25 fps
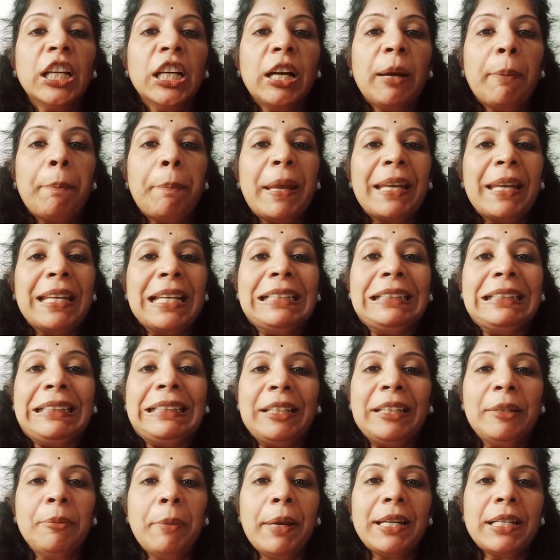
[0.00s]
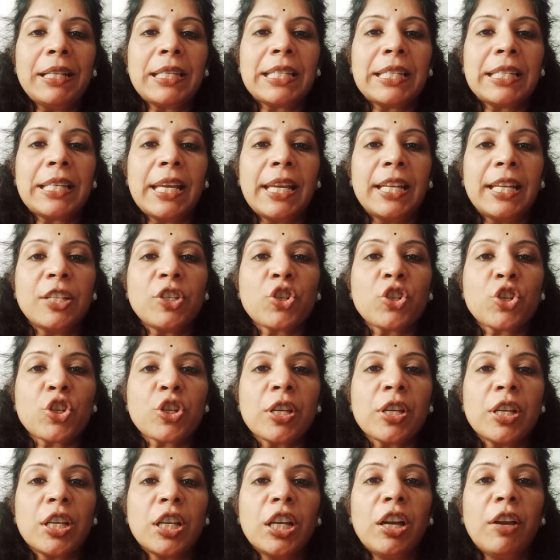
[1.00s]
penultimate
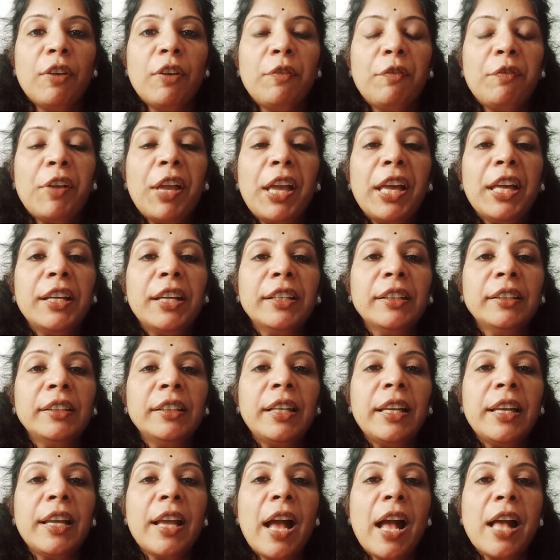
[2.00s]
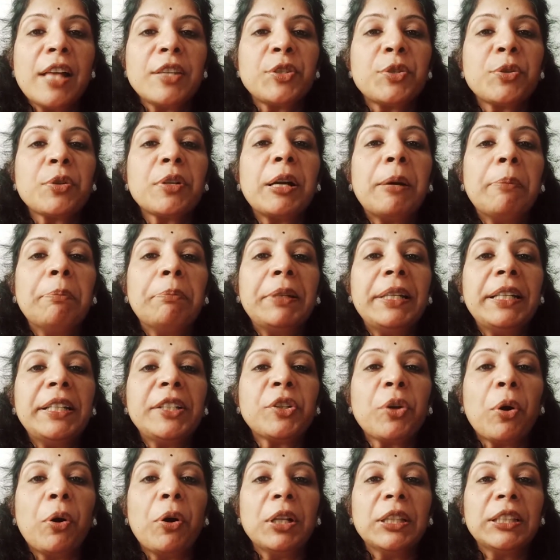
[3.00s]
stage wherein he has to
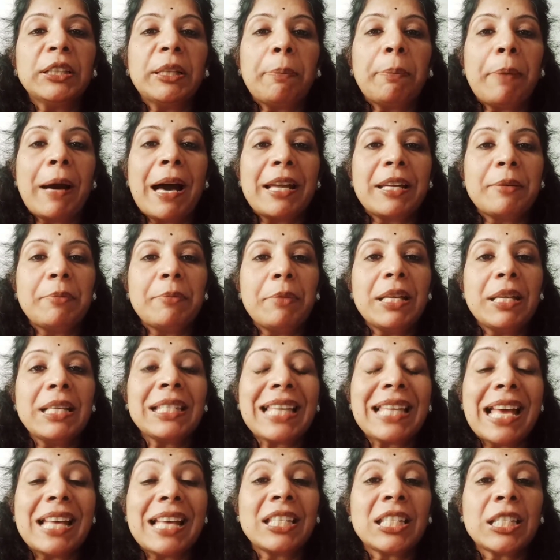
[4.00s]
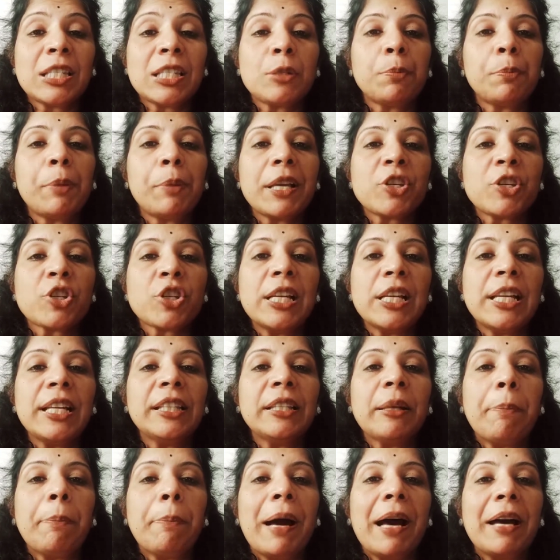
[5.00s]
complete all the paramis, especially
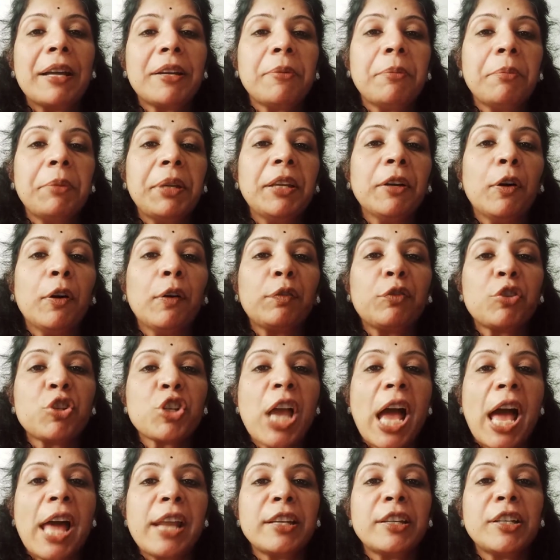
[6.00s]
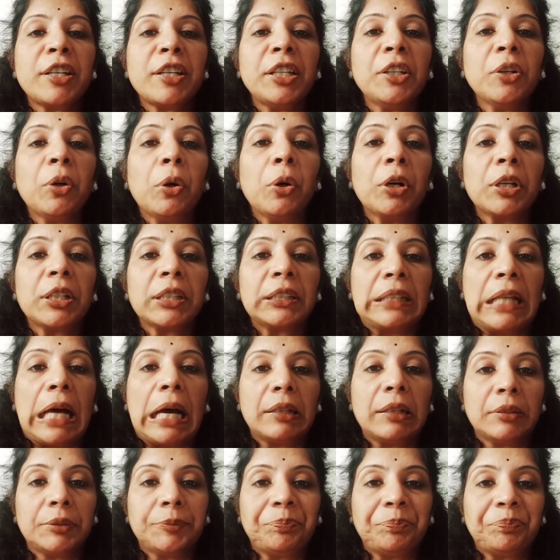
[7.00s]
the parami of charity or
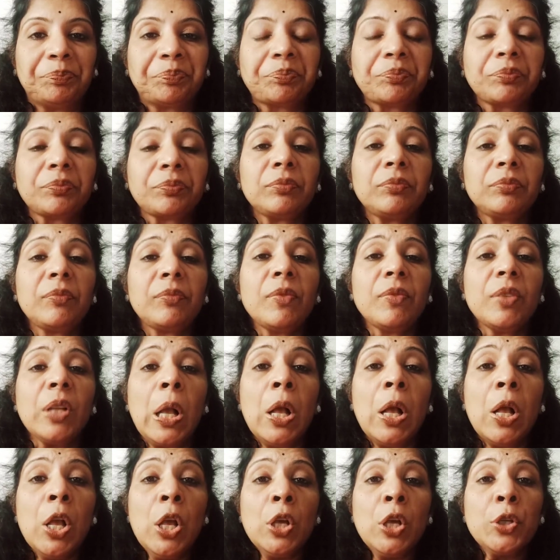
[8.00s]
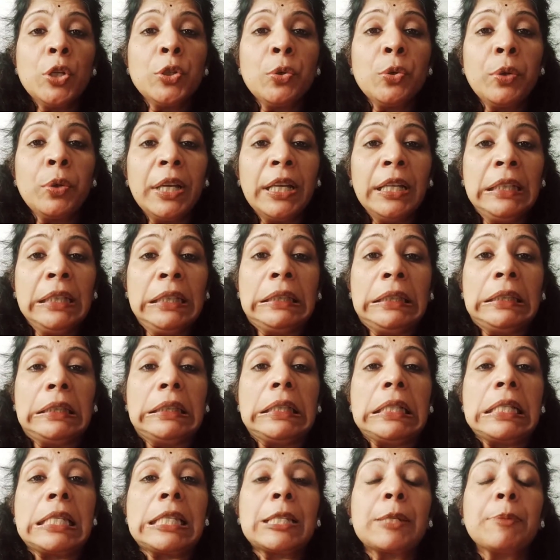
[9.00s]
dana so in
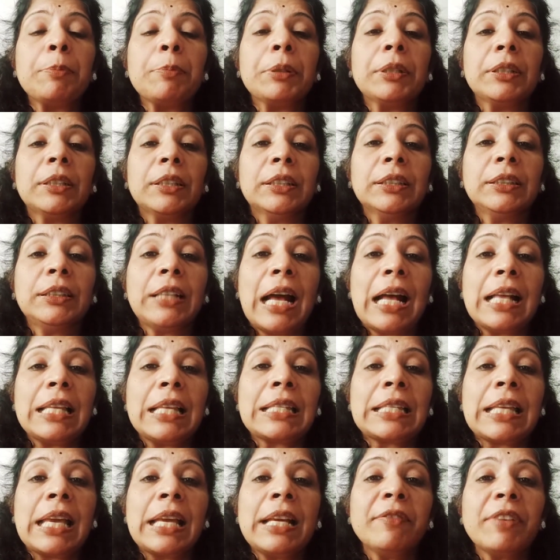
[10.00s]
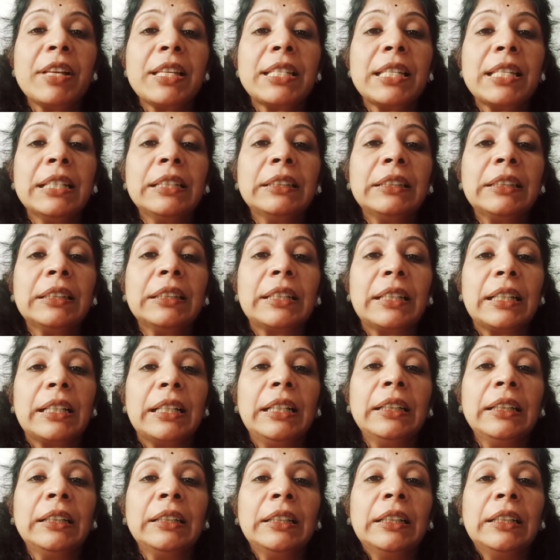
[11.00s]
this birth, as King
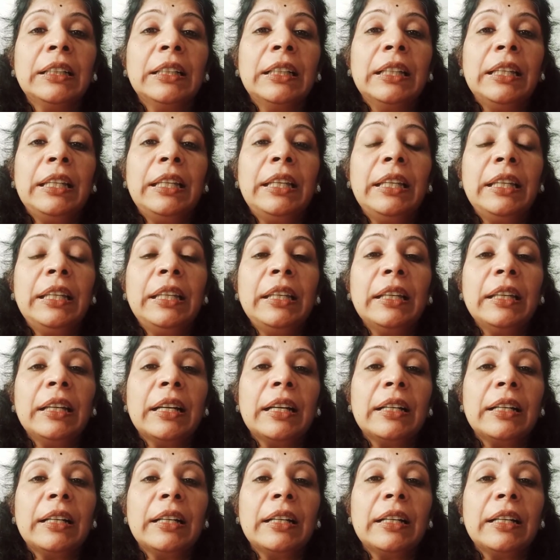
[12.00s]
Vessantara, he